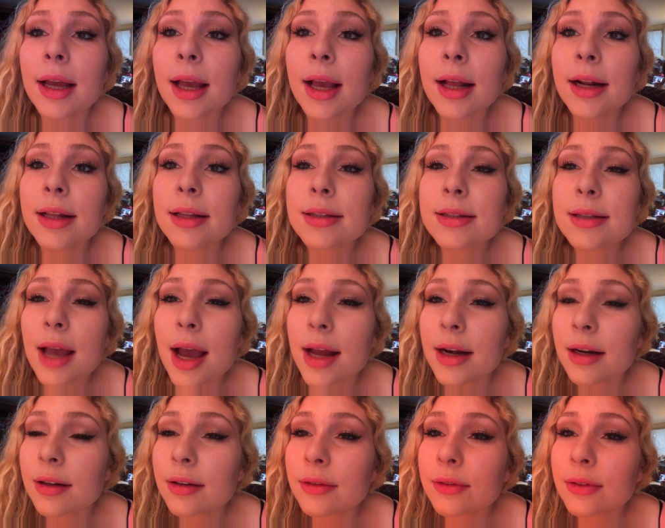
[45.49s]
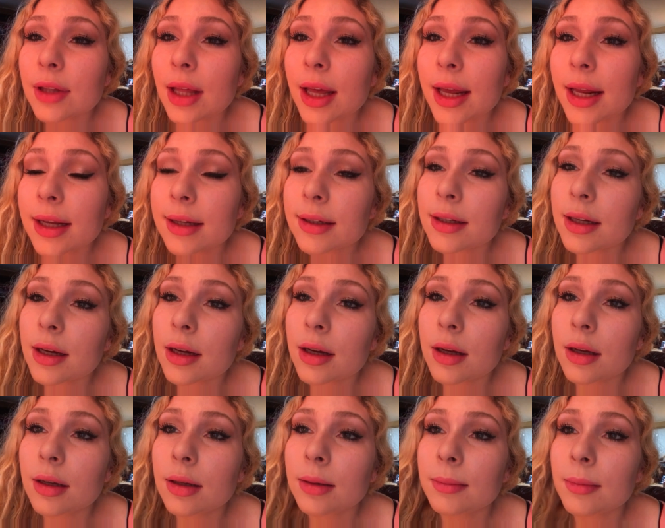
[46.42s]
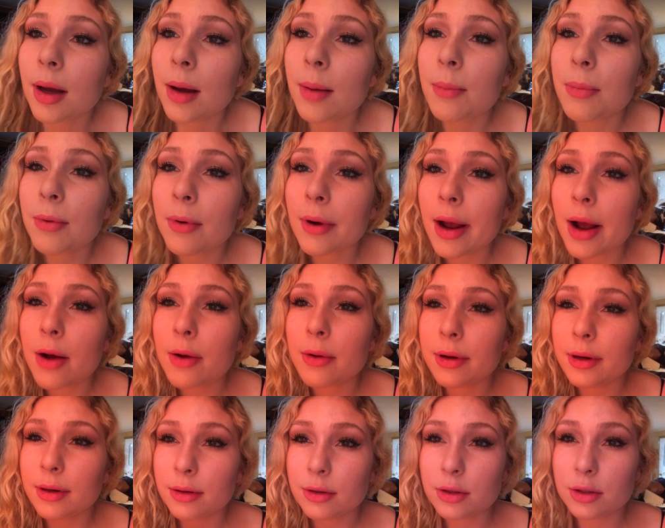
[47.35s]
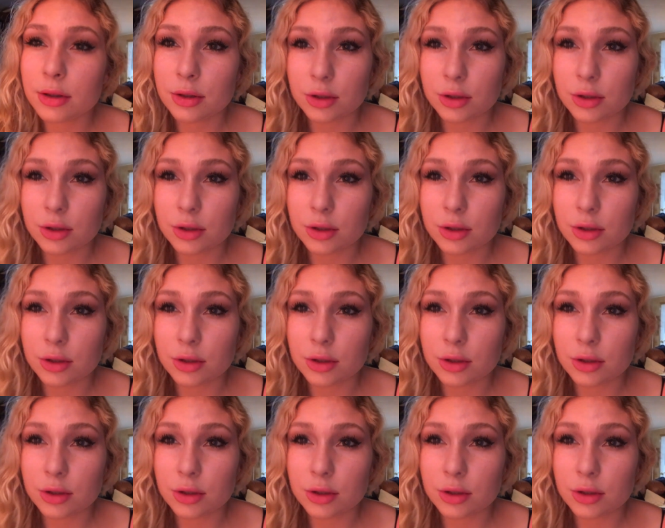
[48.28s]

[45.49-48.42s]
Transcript: and it's kind of like a brown